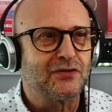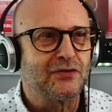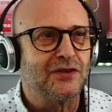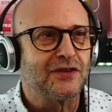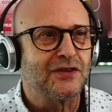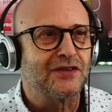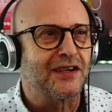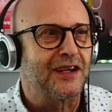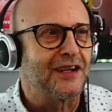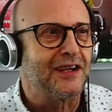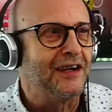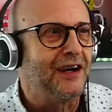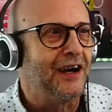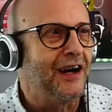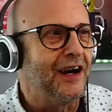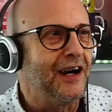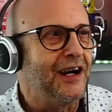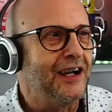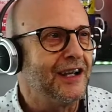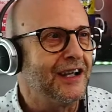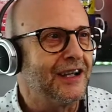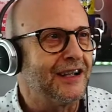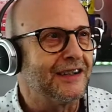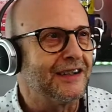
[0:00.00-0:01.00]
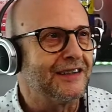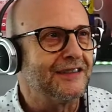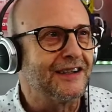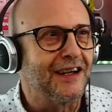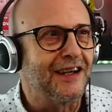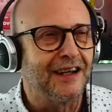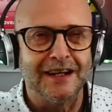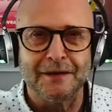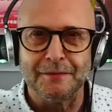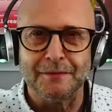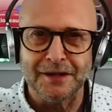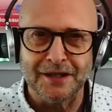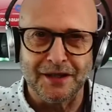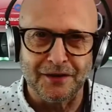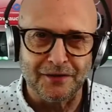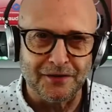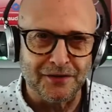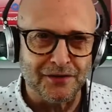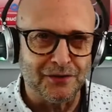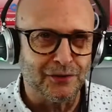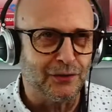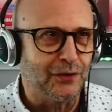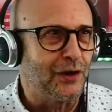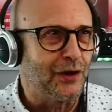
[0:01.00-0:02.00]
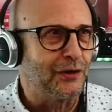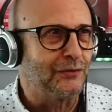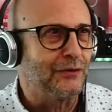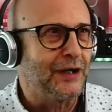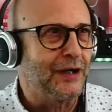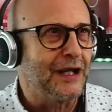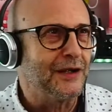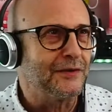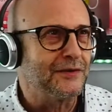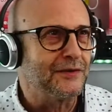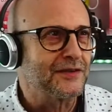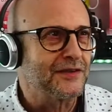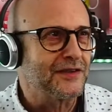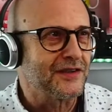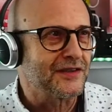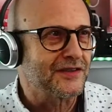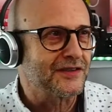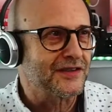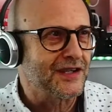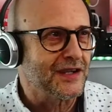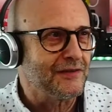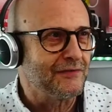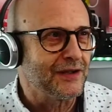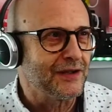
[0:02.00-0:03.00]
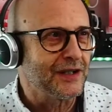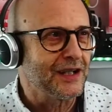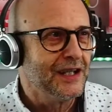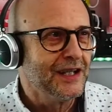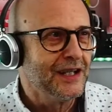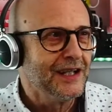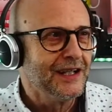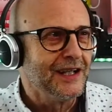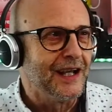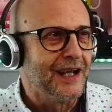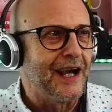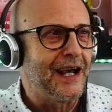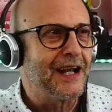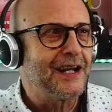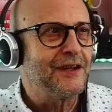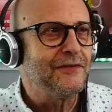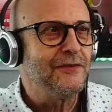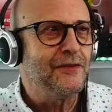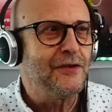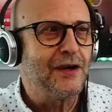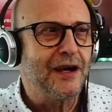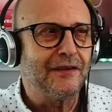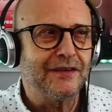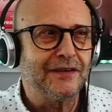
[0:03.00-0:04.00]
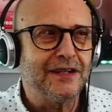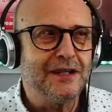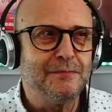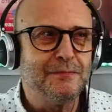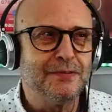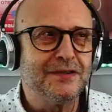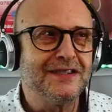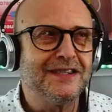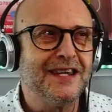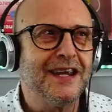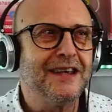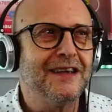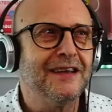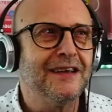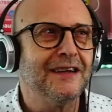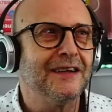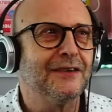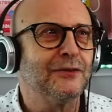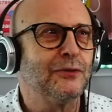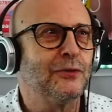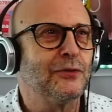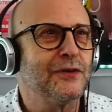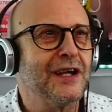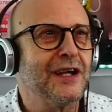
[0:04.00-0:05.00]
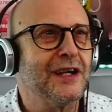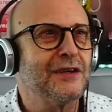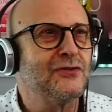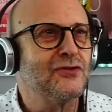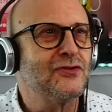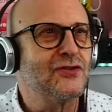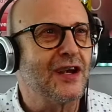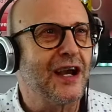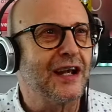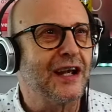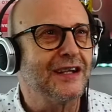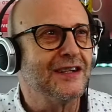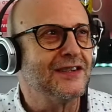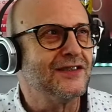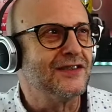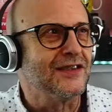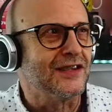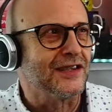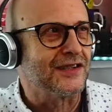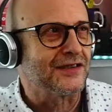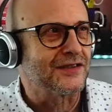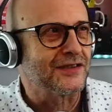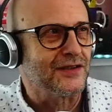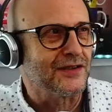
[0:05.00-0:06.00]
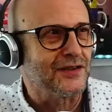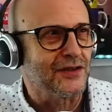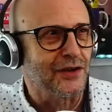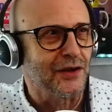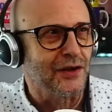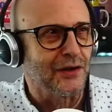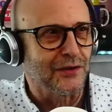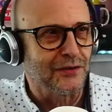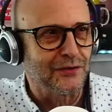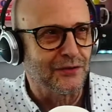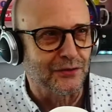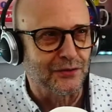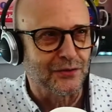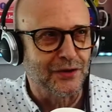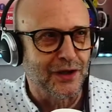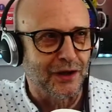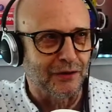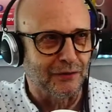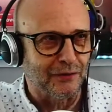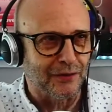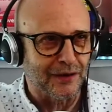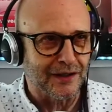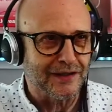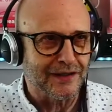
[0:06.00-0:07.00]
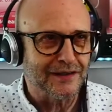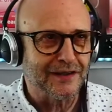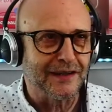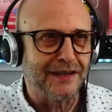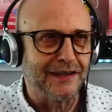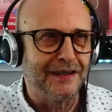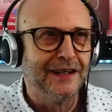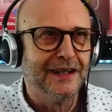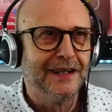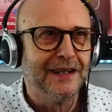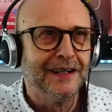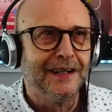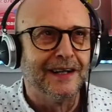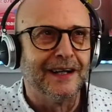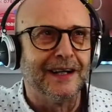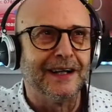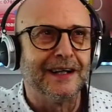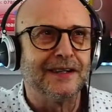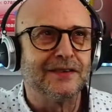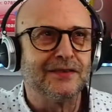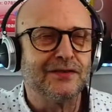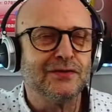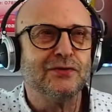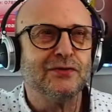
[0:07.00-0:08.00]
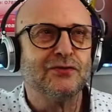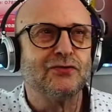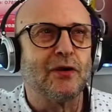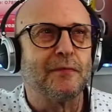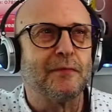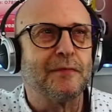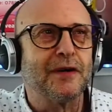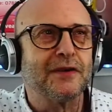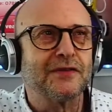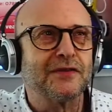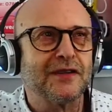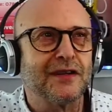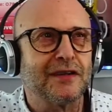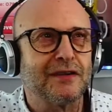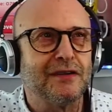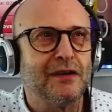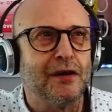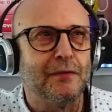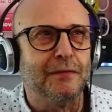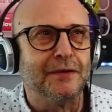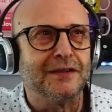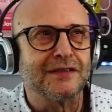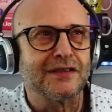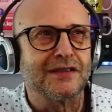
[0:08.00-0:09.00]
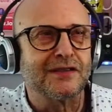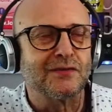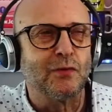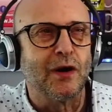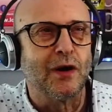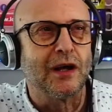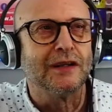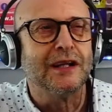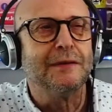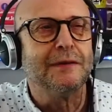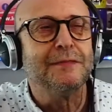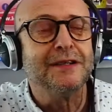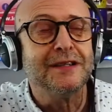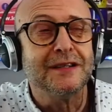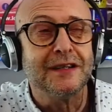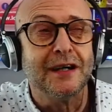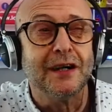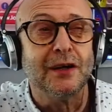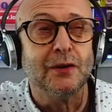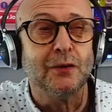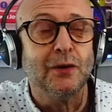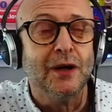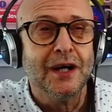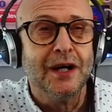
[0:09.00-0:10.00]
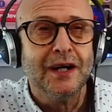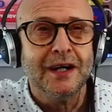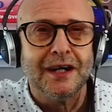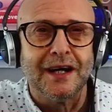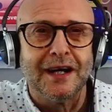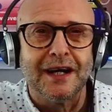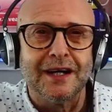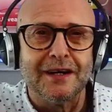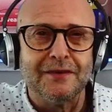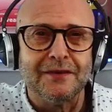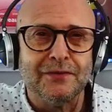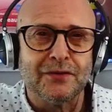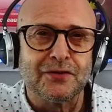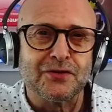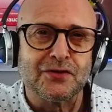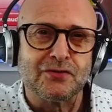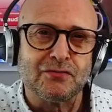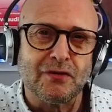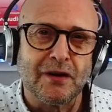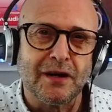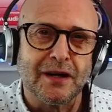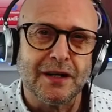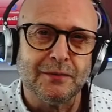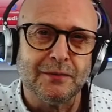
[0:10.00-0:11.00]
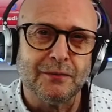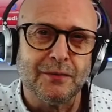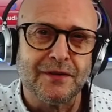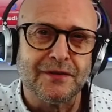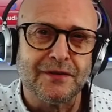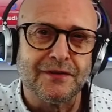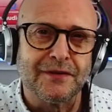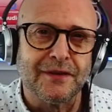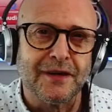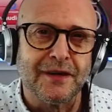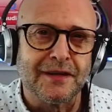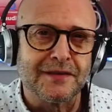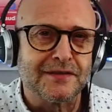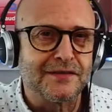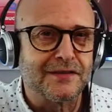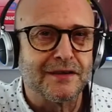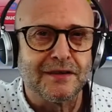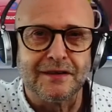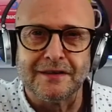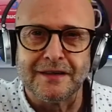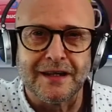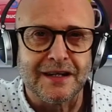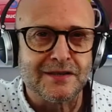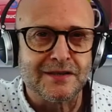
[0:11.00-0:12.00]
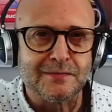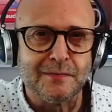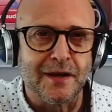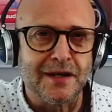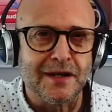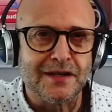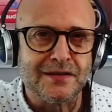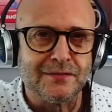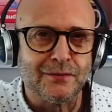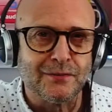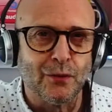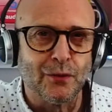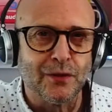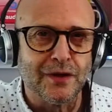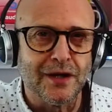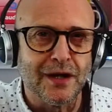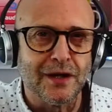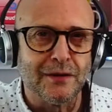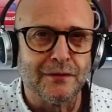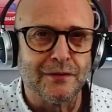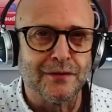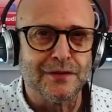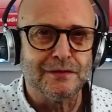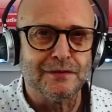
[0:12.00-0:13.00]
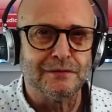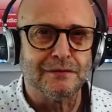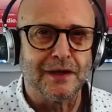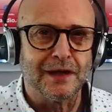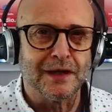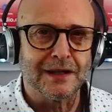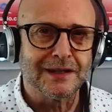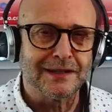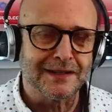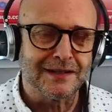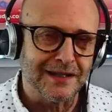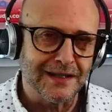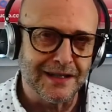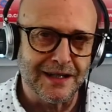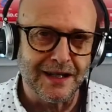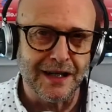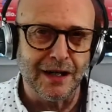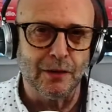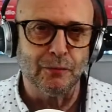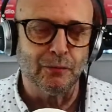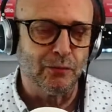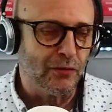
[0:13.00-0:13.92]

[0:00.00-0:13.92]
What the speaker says: you say hi and let me know that you're around this evening. And if you have any particular audio challenges that you're going through currently, then do drop those in the comments as well. Let me know if you're struggling with certain aspects of audio that you'd like any help